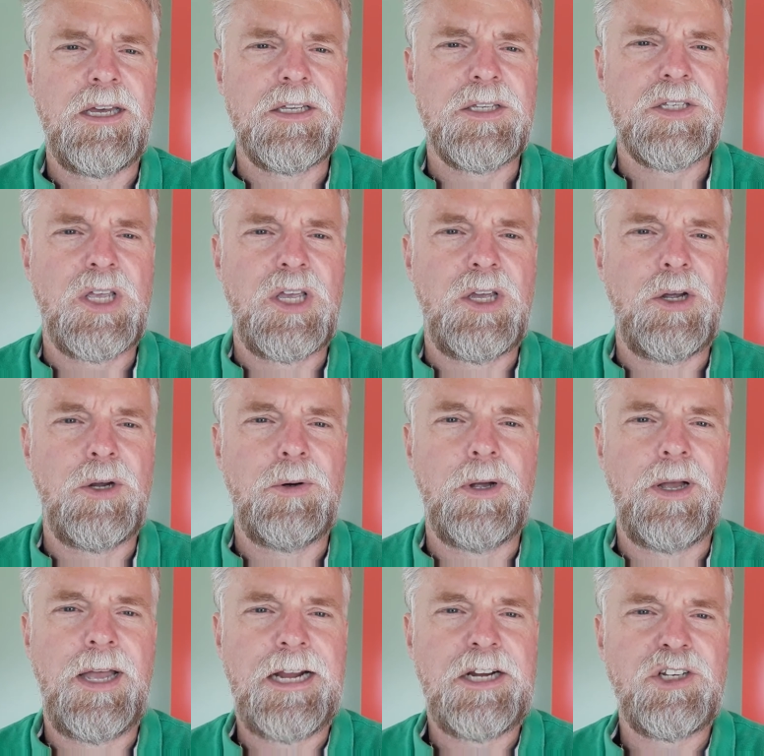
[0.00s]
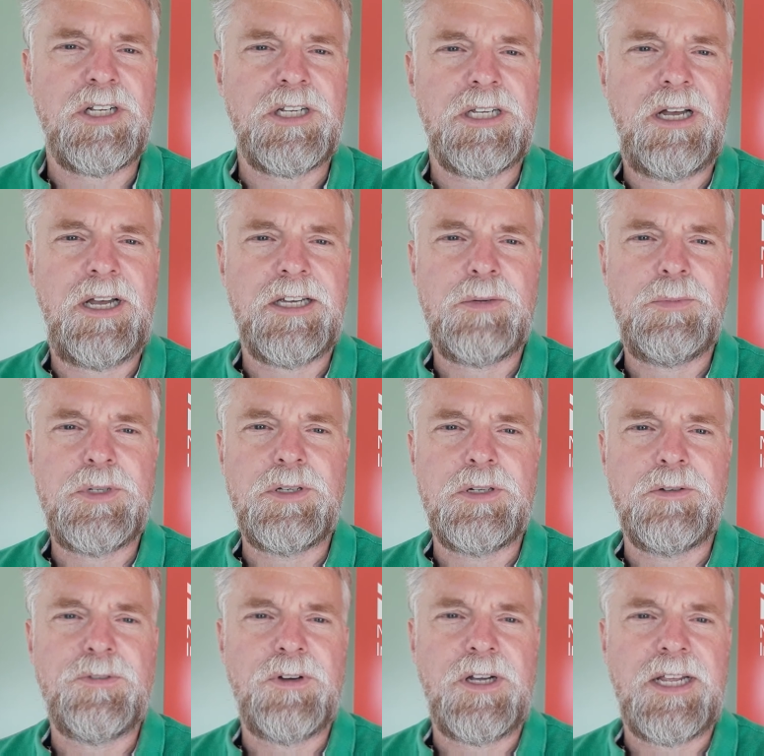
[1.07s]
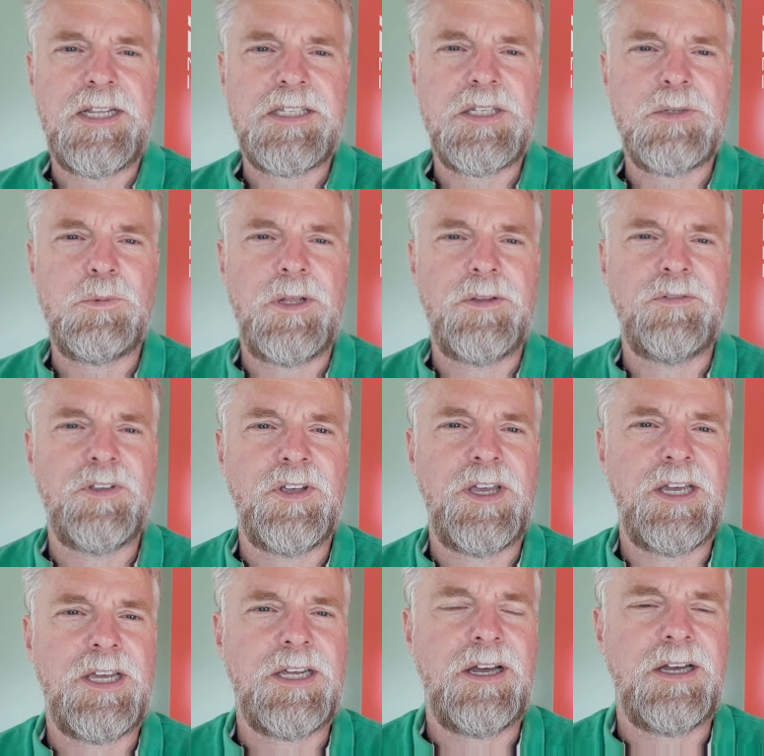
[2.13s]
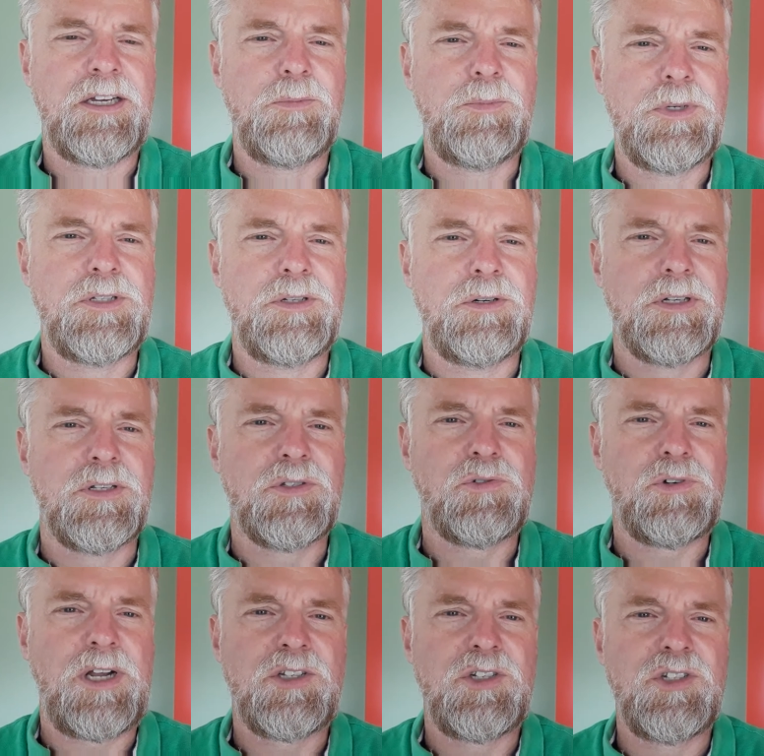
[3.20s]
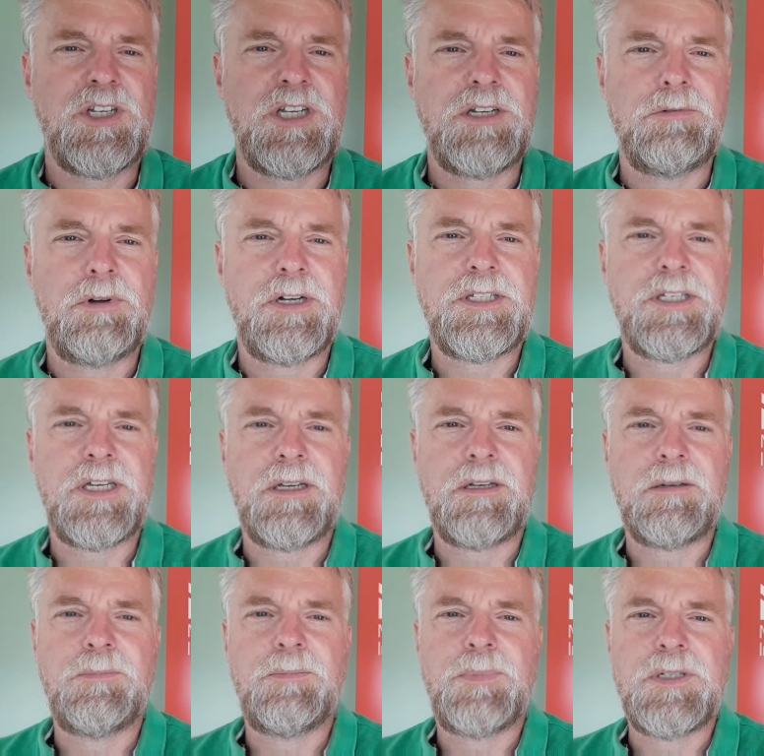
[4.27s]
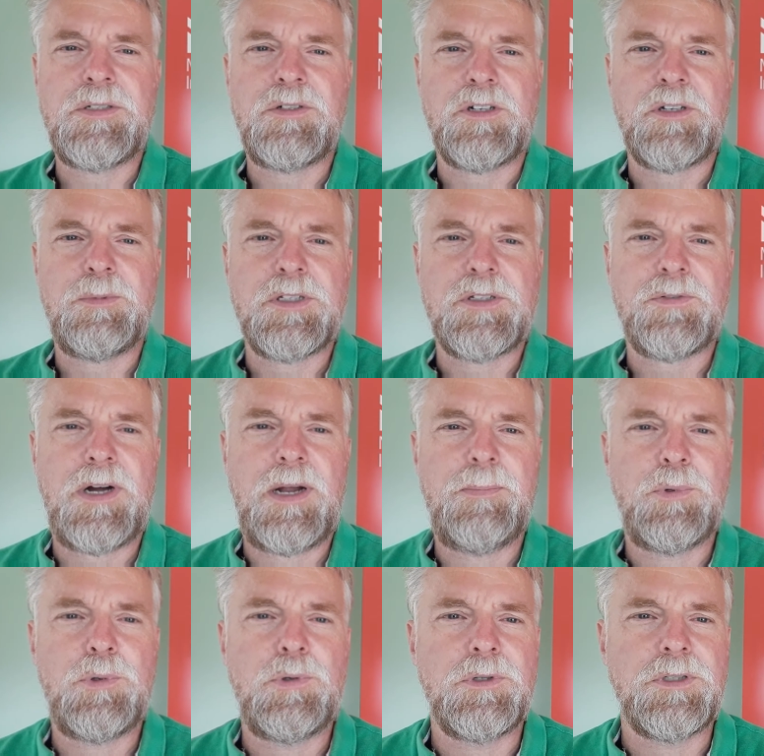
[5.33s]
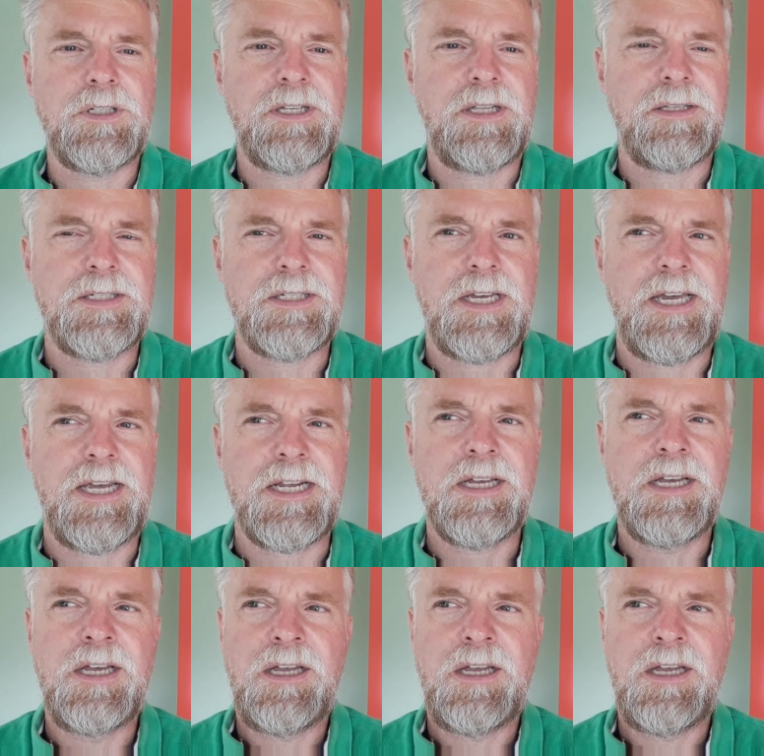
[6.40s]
So actually I could be doing finances one day, I could be doing strategy, writing big documents for our board another day,